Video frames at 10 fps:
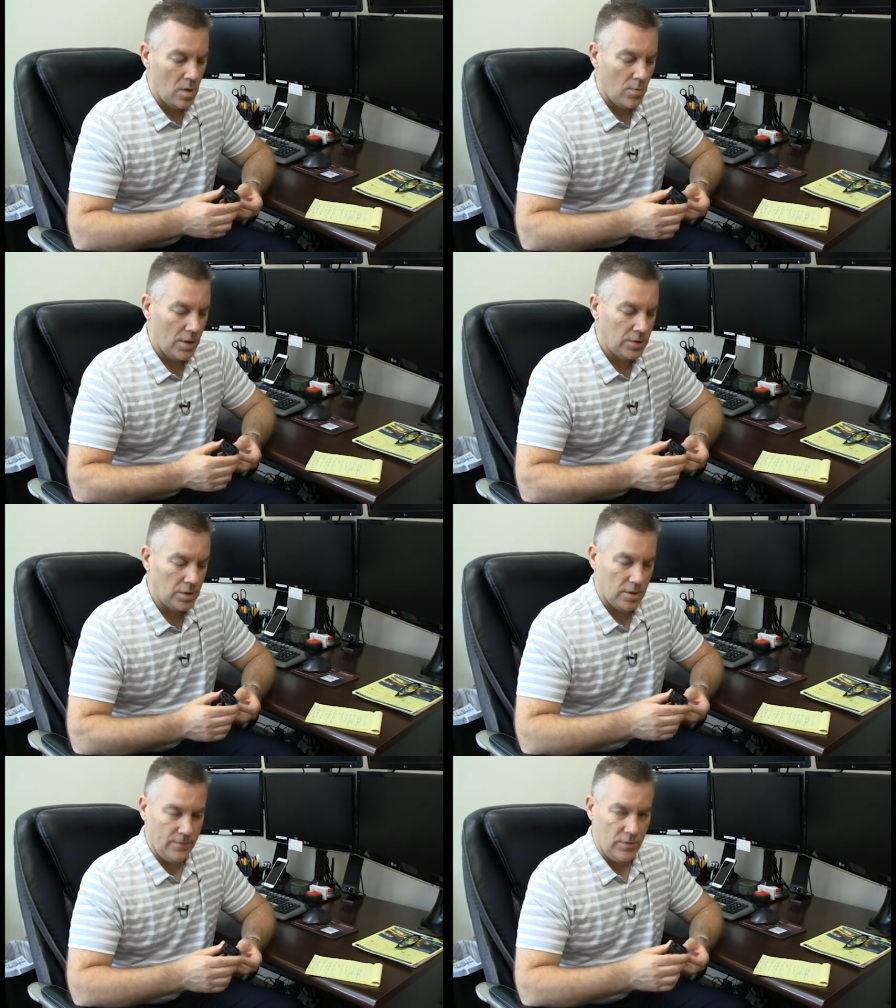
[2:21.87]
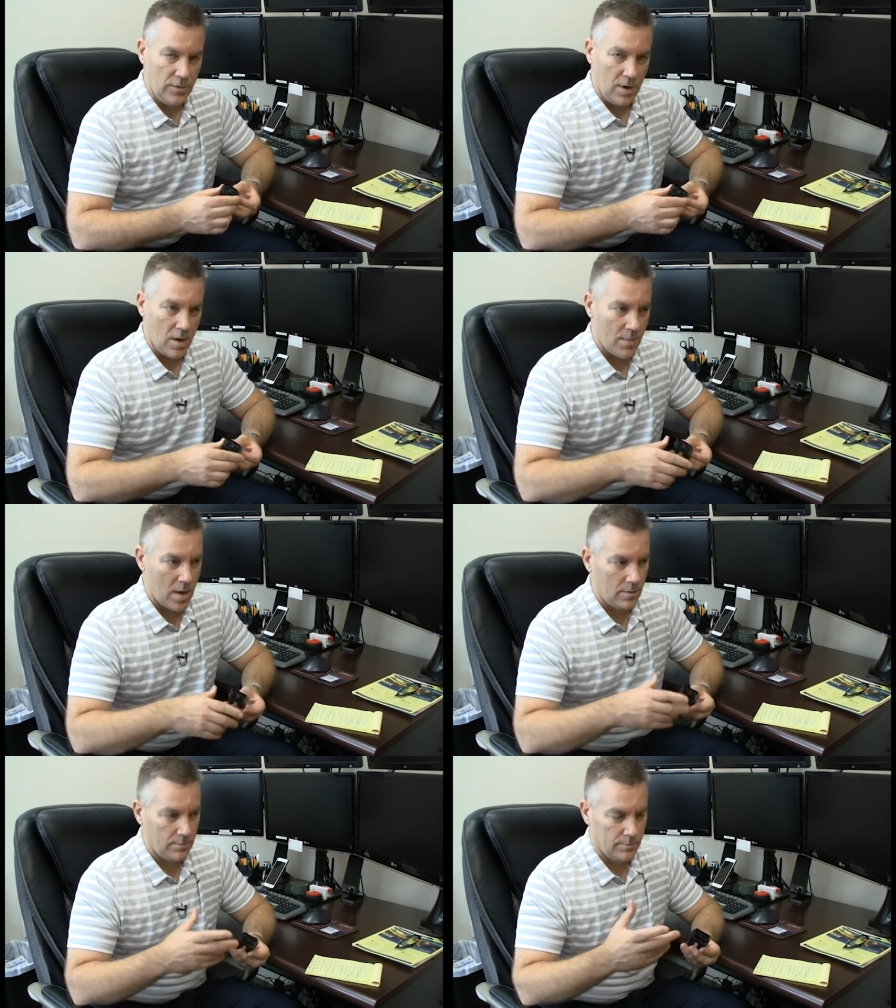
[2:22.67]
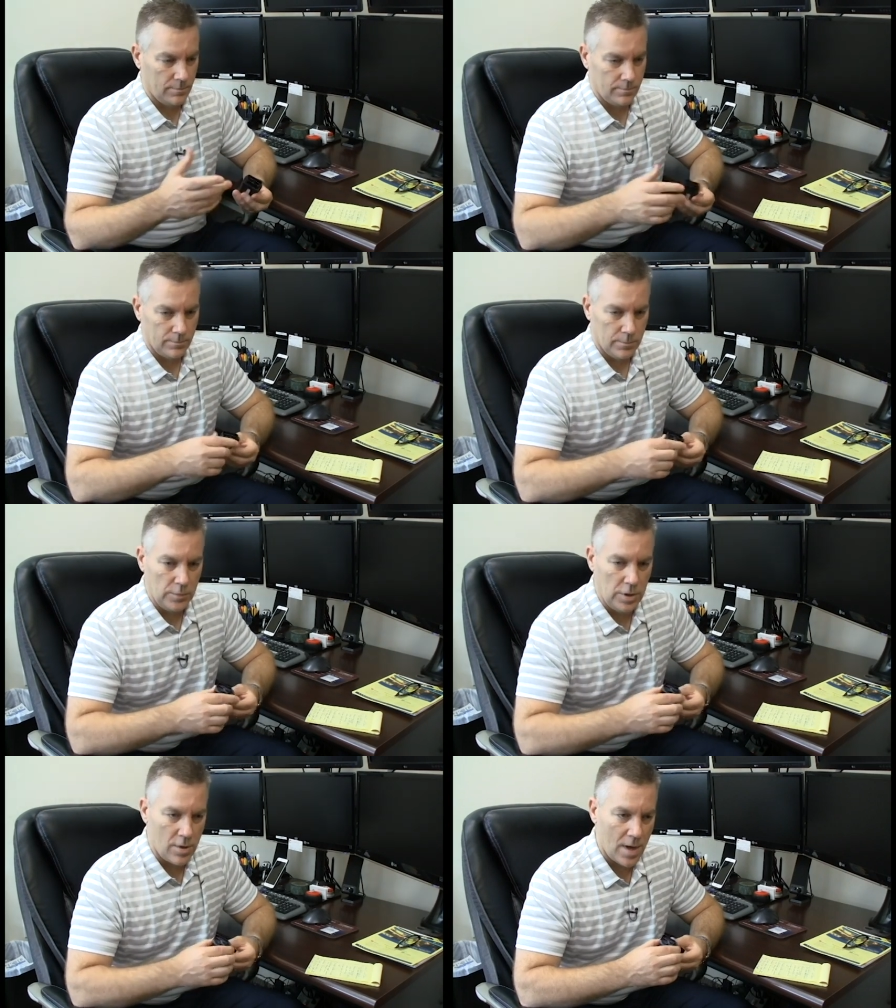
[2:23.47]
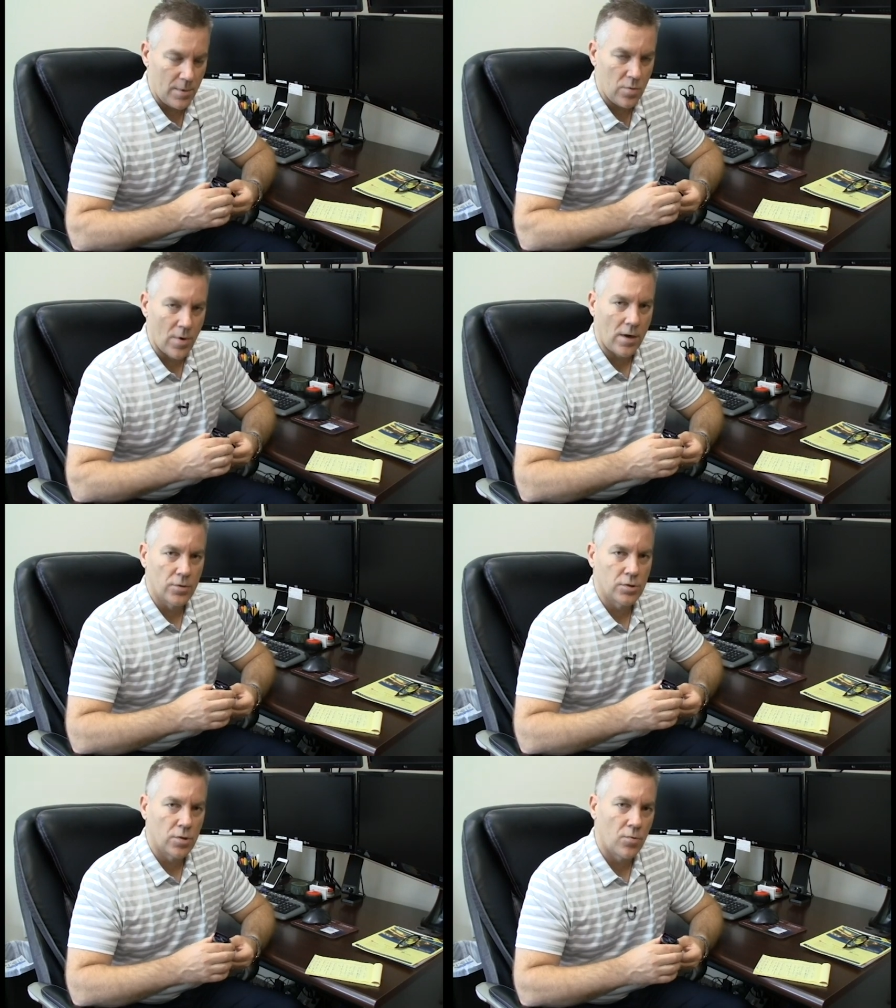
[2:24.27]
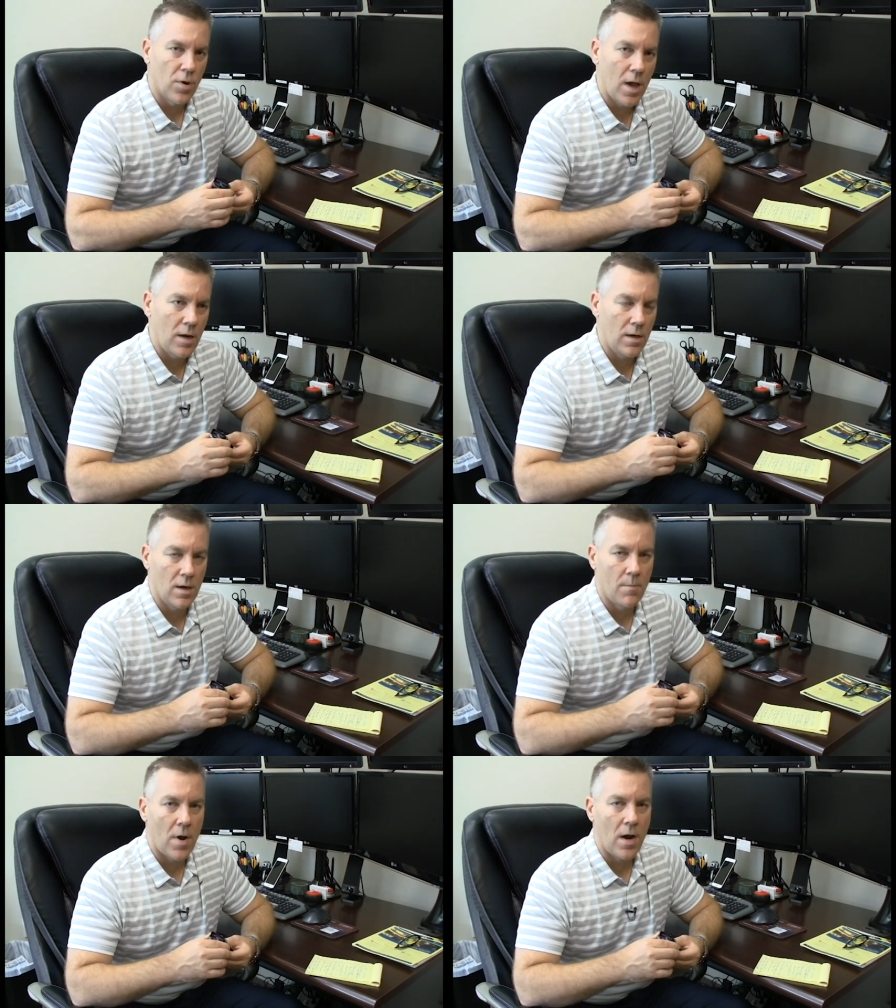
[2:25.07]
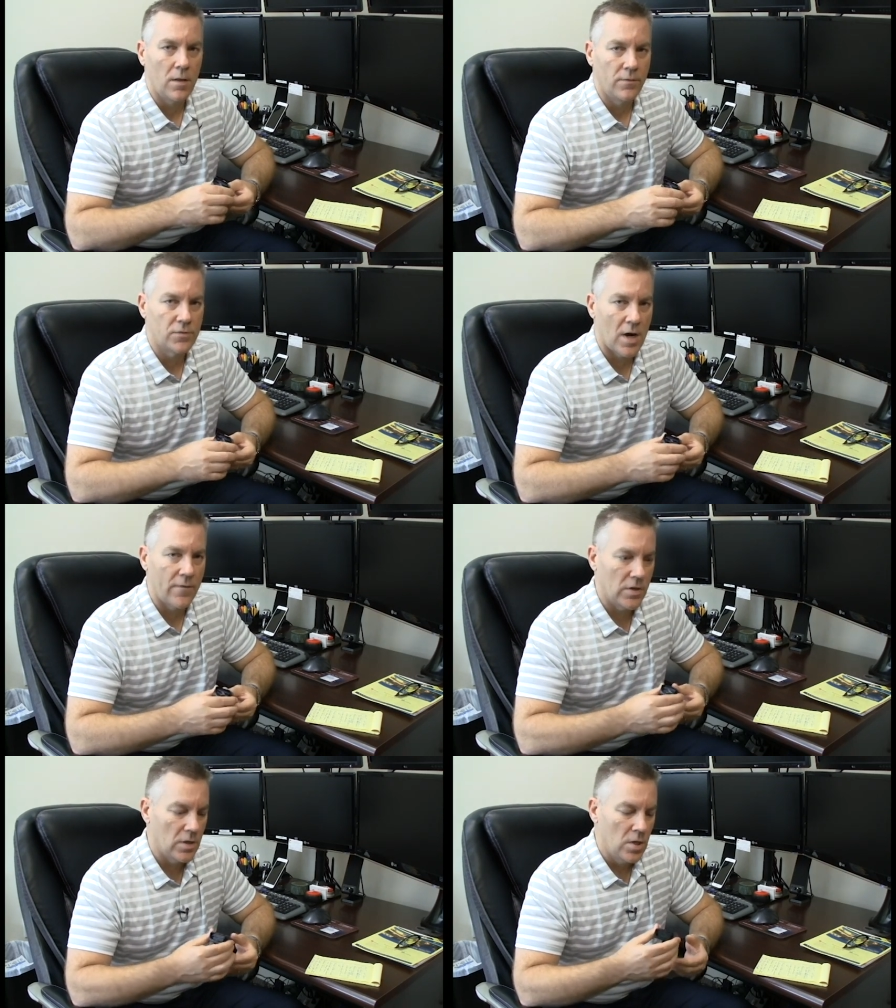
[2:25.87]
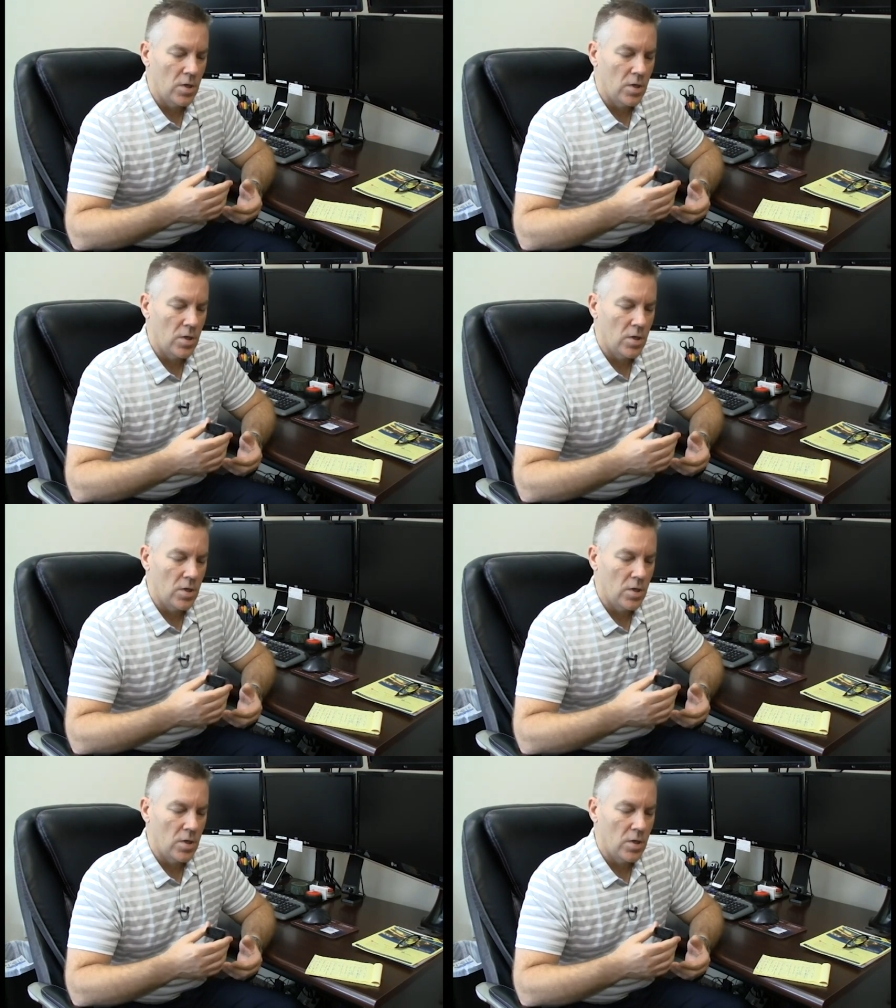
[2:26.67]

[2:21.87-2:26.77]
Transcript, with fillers: which if you think about you know how many records are created in a mile of driving